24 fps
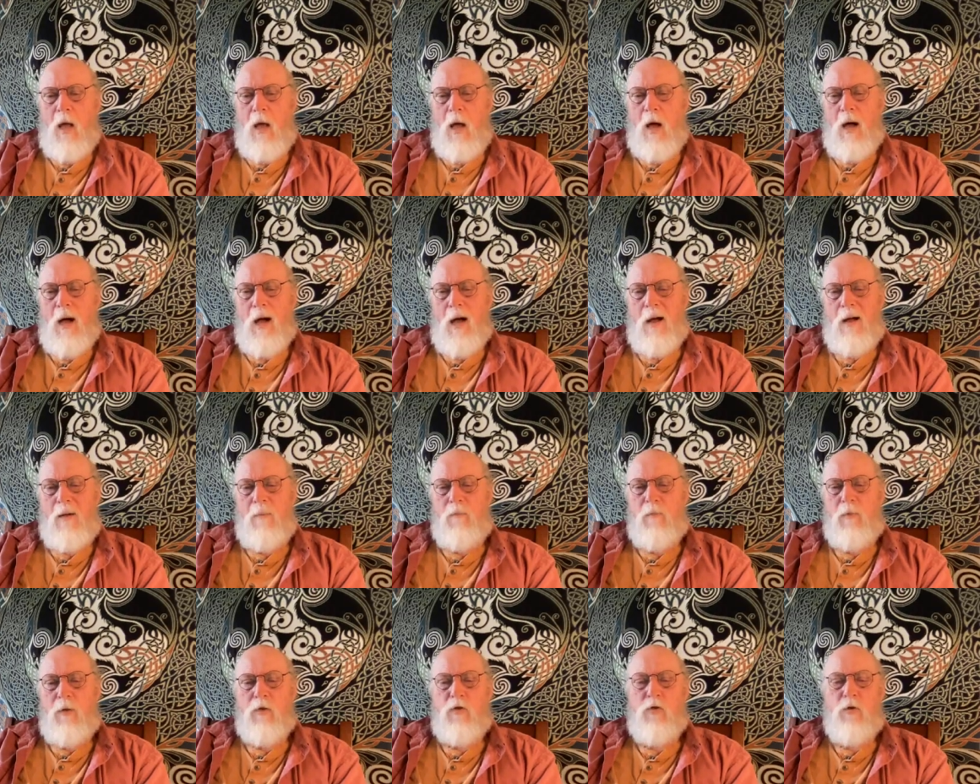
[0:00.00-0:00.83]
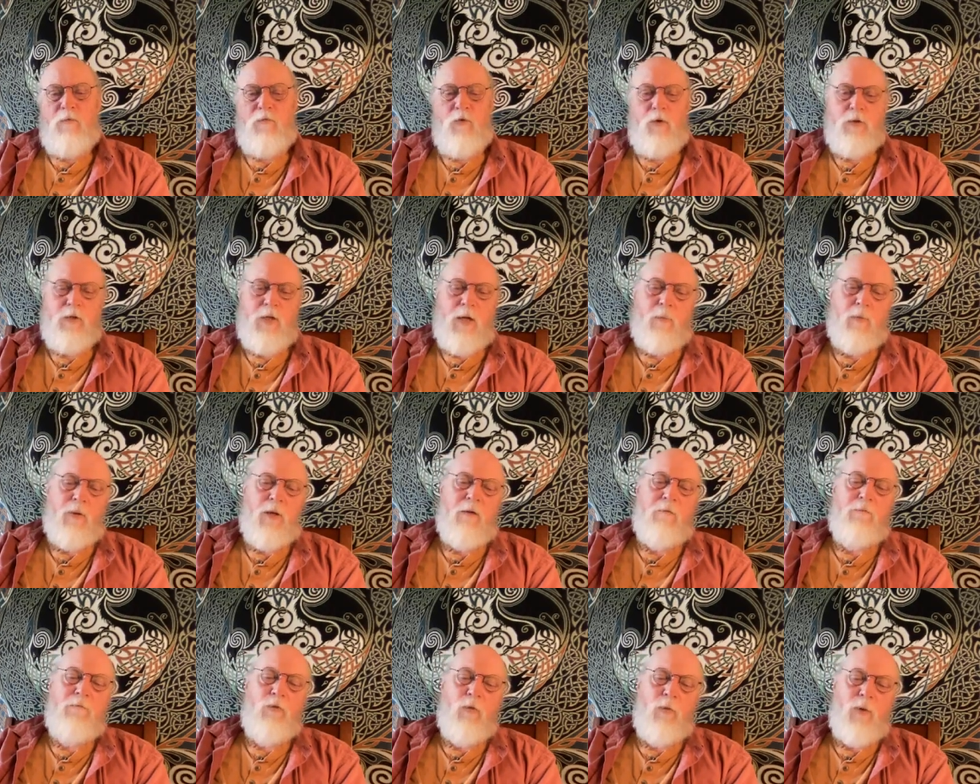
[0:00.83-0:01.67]
So for example, I
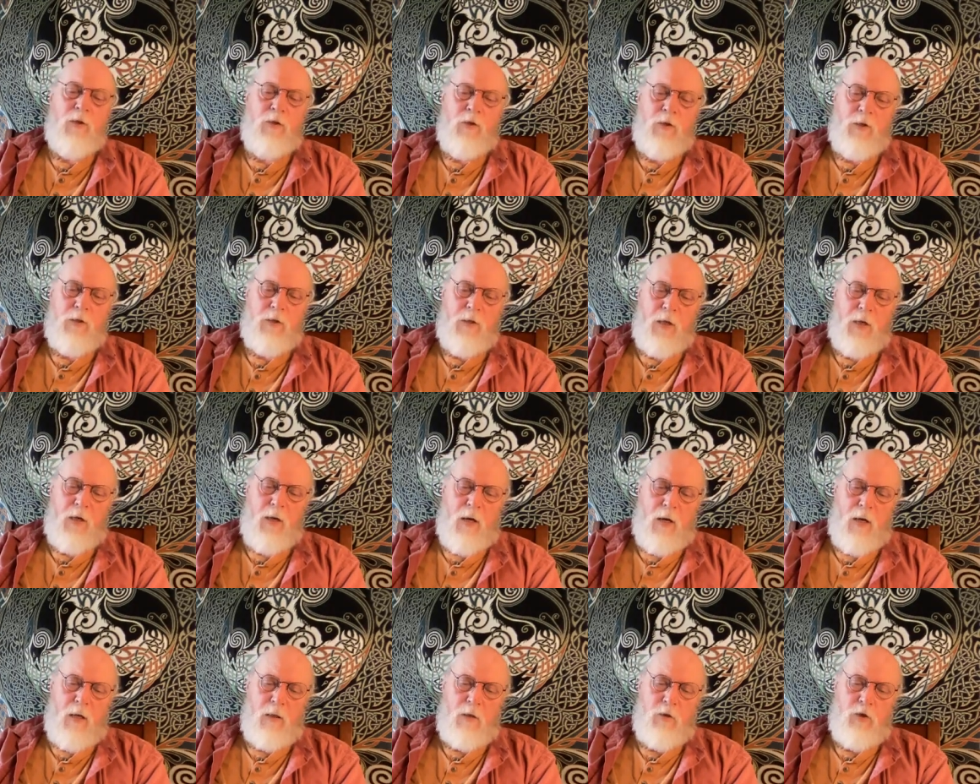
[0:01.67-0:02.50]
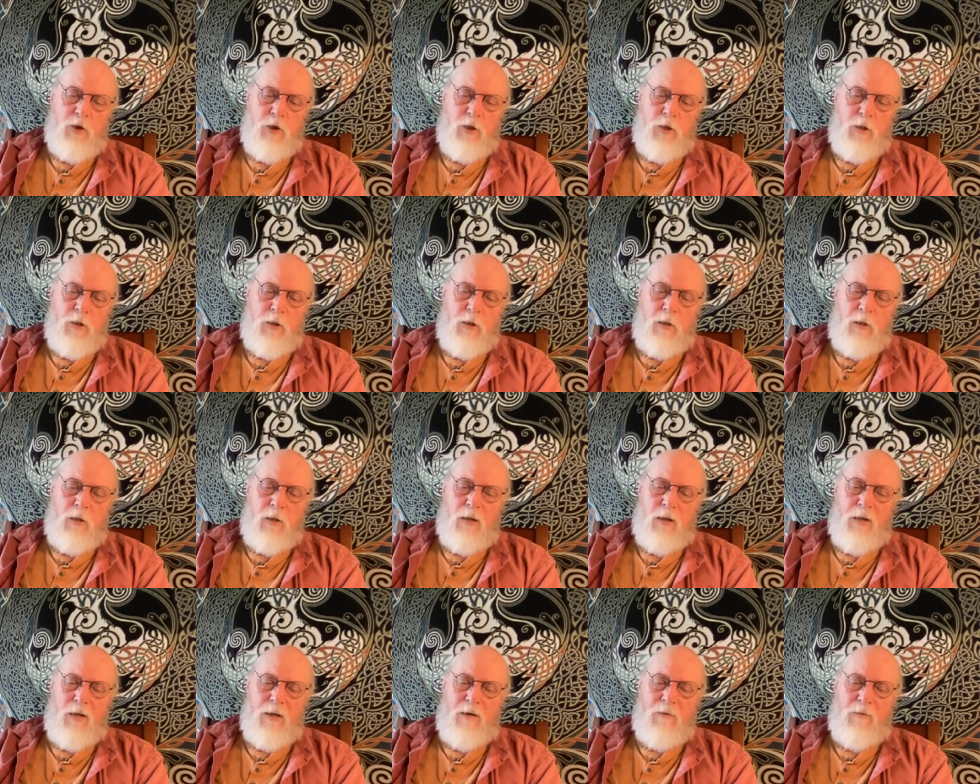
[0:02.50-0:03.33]
have forensic psychology.
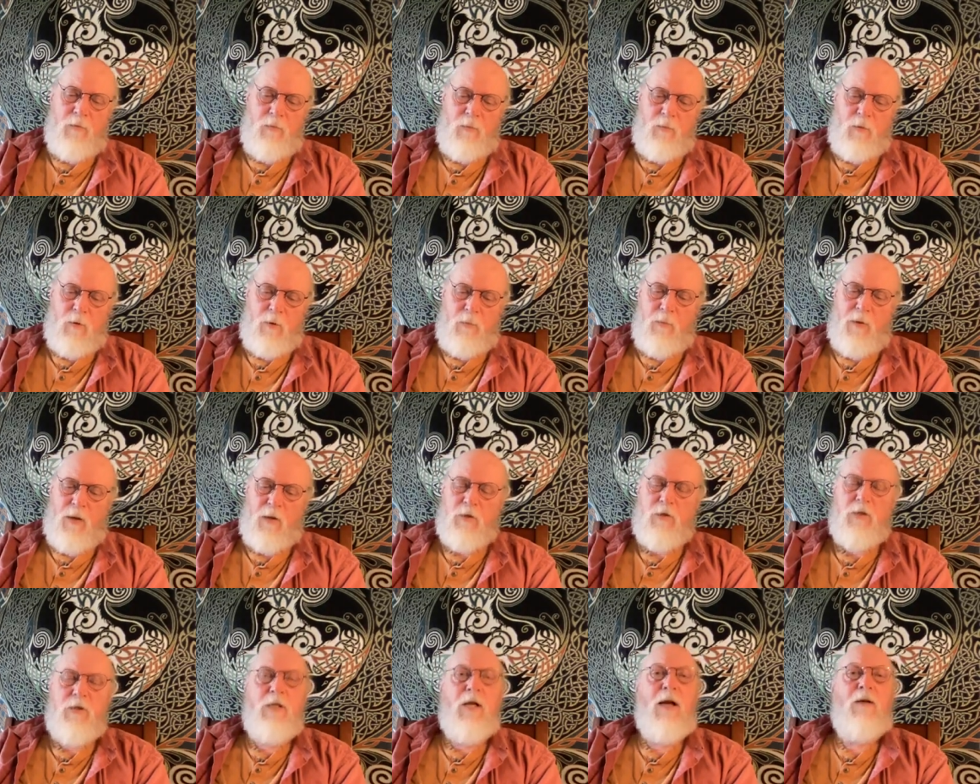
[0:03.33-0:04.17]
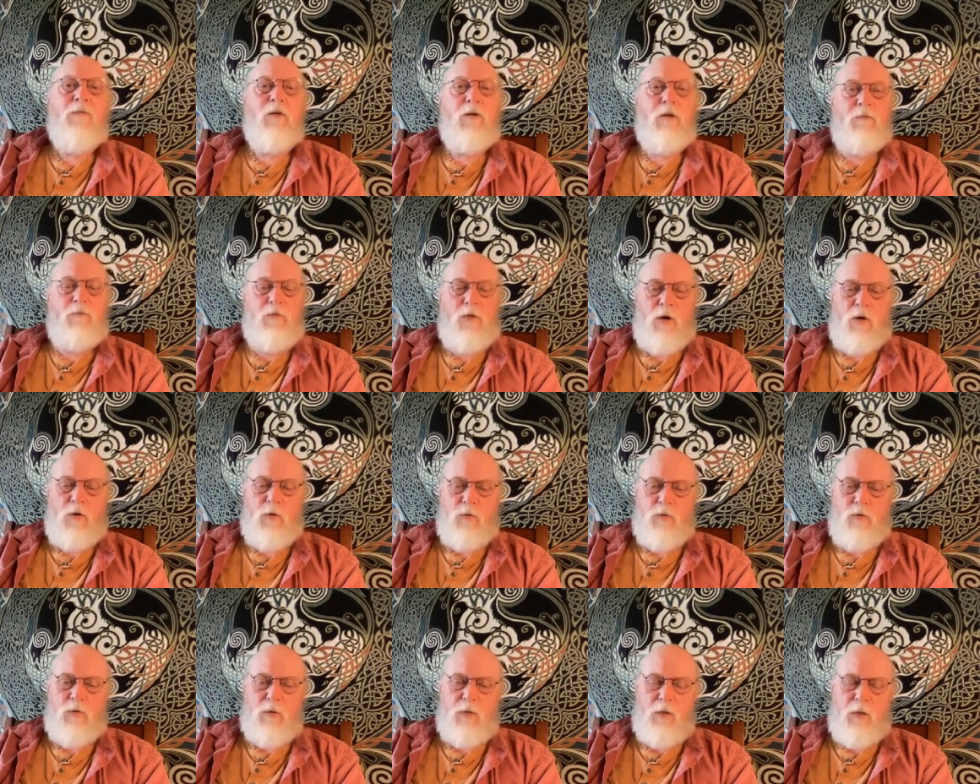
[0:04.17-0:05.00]
I have about 7 of
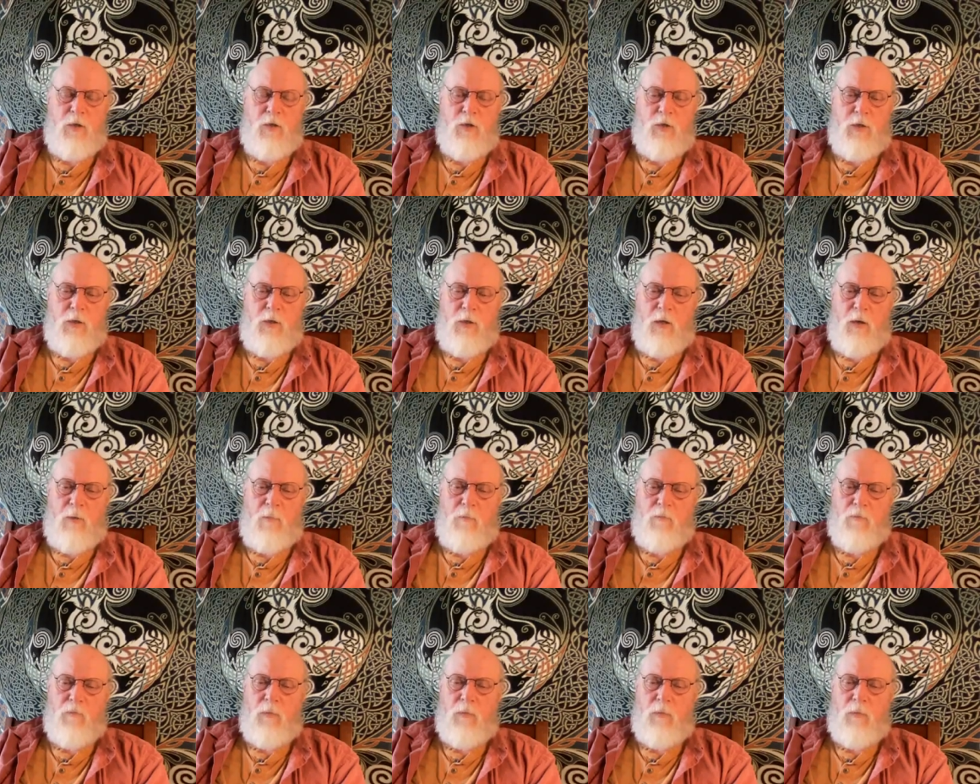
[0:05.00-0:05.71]
those listed up.